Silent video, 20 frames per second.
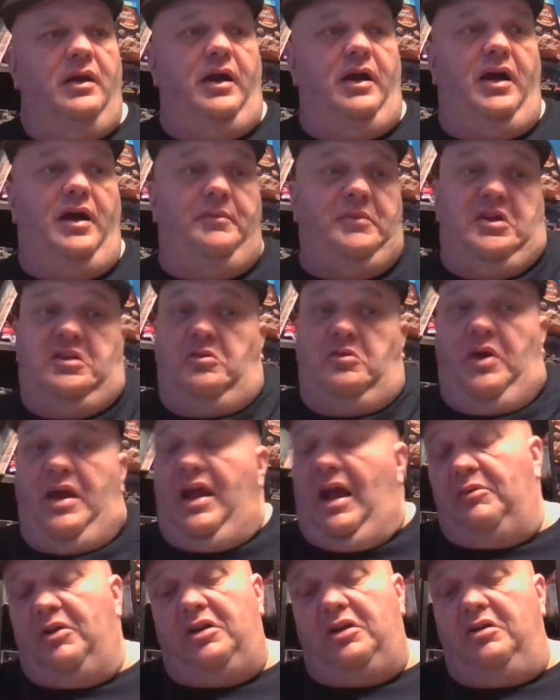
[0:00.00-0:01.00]
Um, either
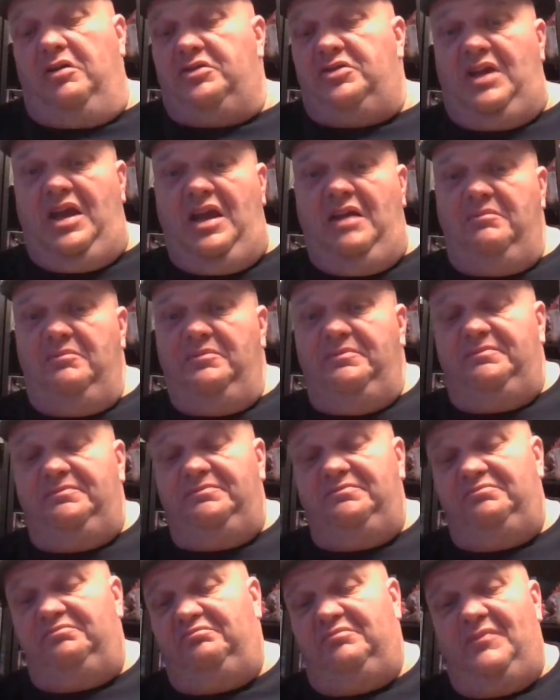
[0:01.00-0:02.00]
way, I'm going to go see it.
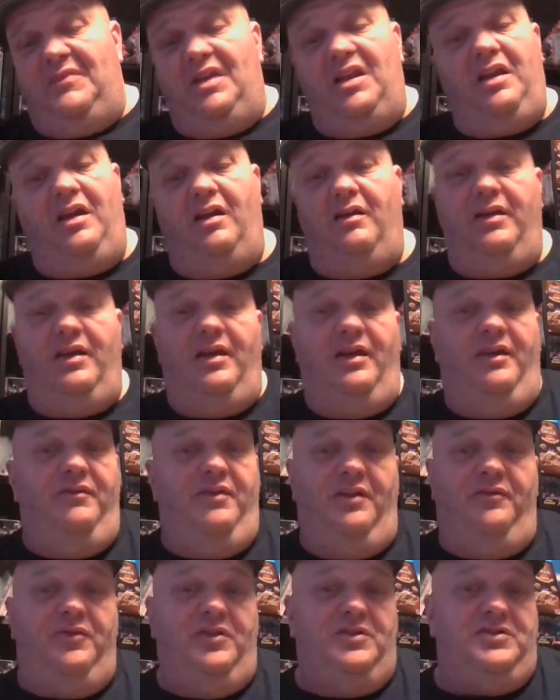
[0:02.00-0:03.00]
You know,
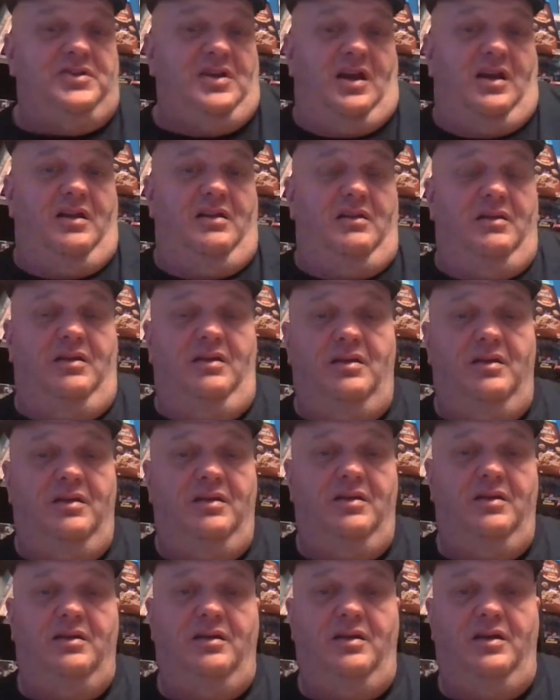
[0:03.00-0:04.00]
even if it's on
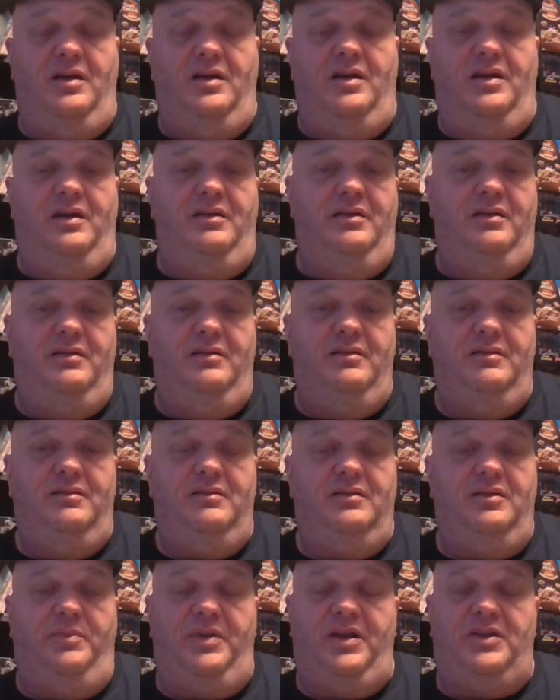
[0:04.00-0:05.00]
uh,
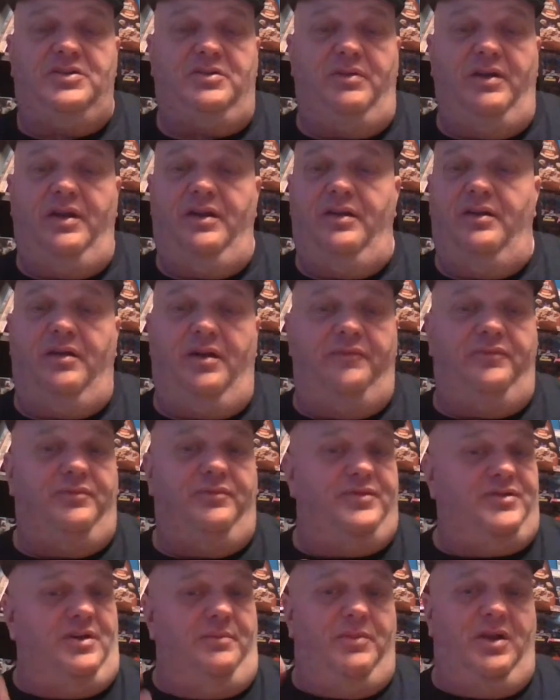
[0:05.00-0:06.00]
the big screen or if
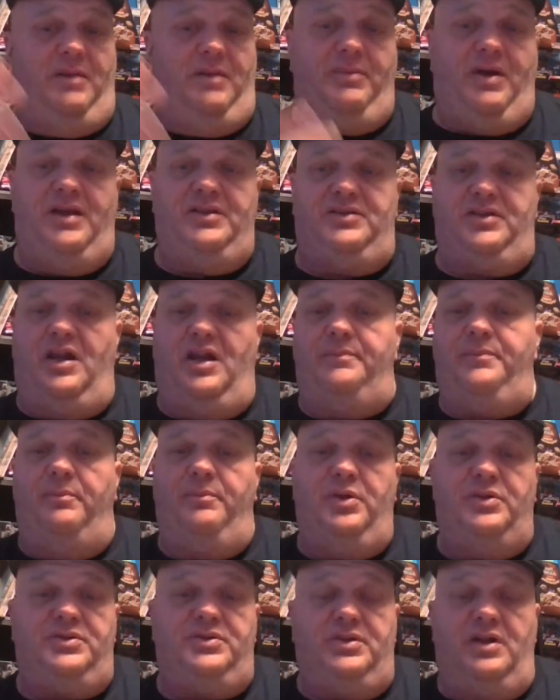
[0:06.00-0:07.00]
somebody buys it up
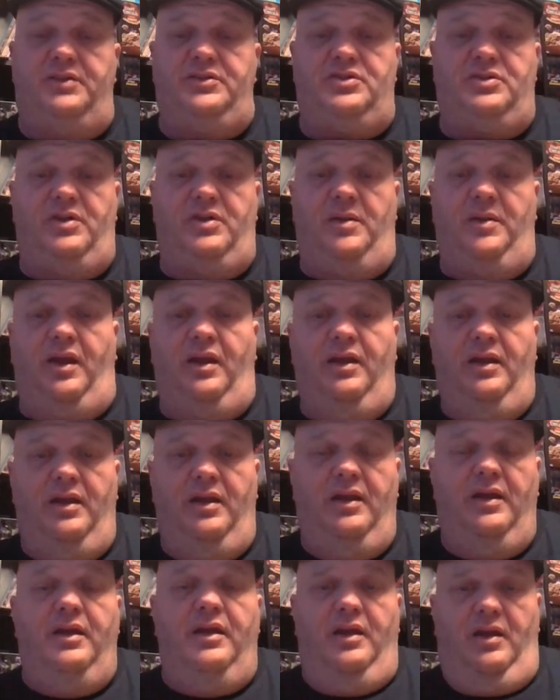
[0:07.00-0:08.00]
and puts it on streaming,
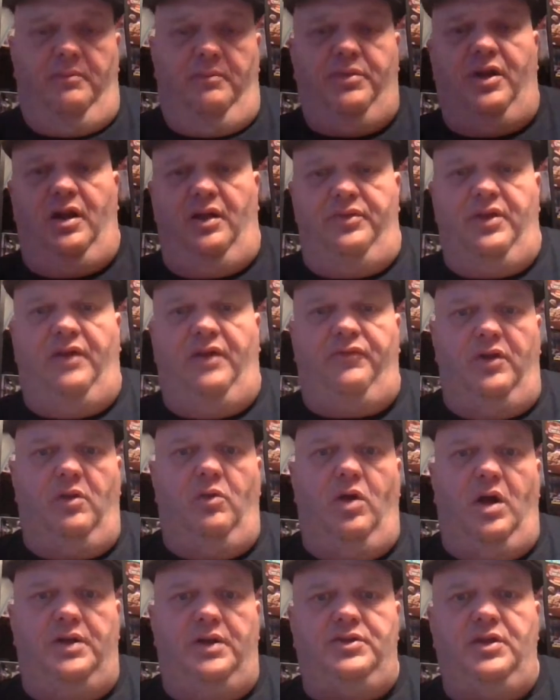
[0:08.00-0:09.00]
but I'll
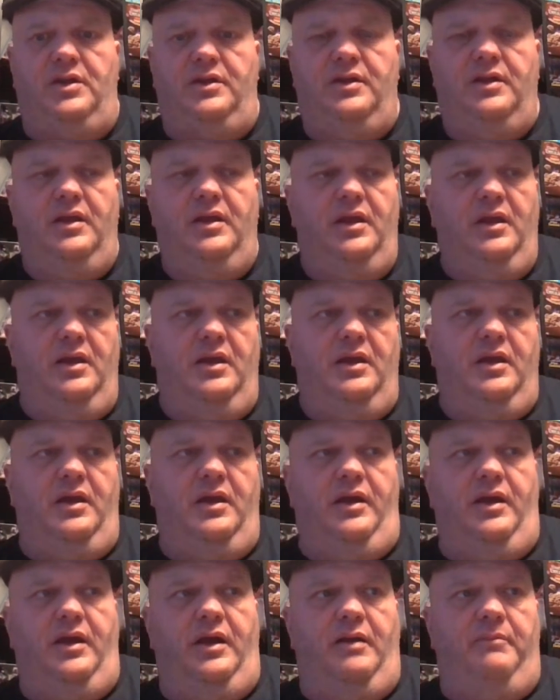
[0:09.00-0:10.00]
definitely watch it.
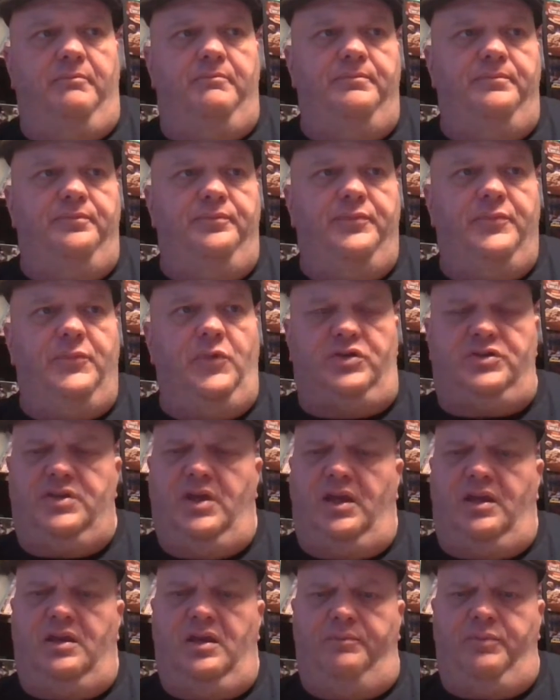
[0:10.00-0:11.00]
Um,
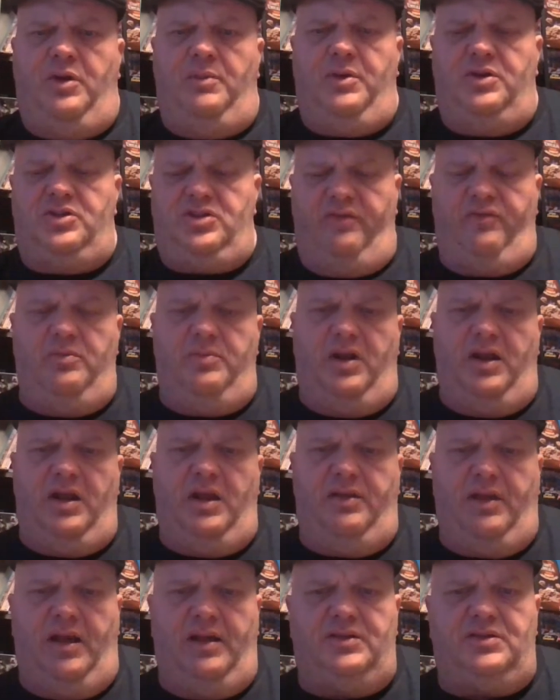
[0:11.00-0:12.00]
looks like it, pretty much
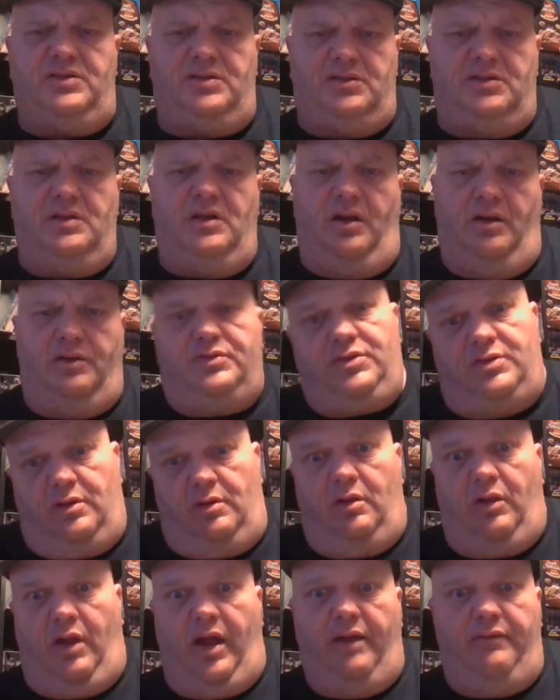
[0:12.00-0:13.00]
everybody that's you know
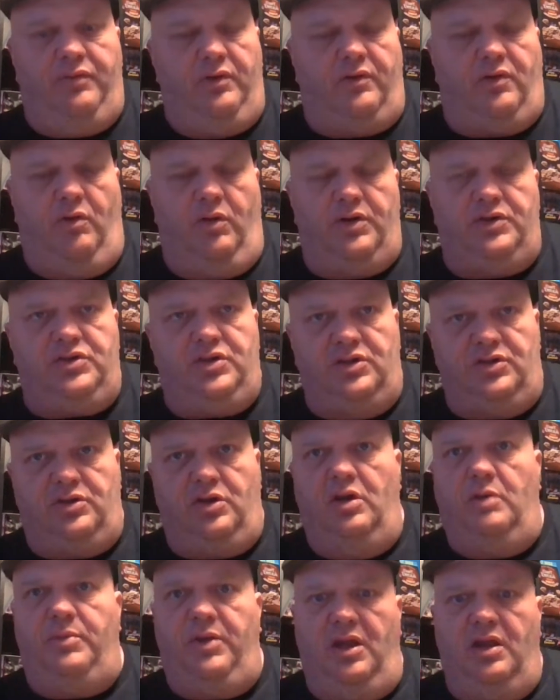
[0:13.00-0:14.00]
still alive, of course, is
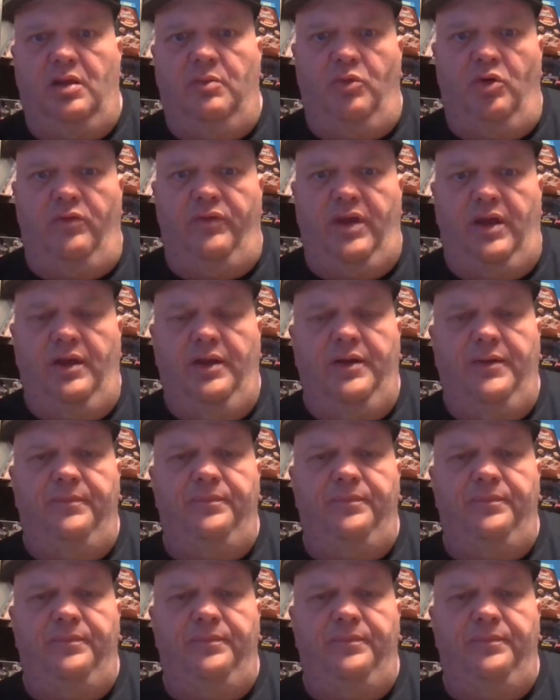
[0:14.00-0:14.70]
going to be in the movie.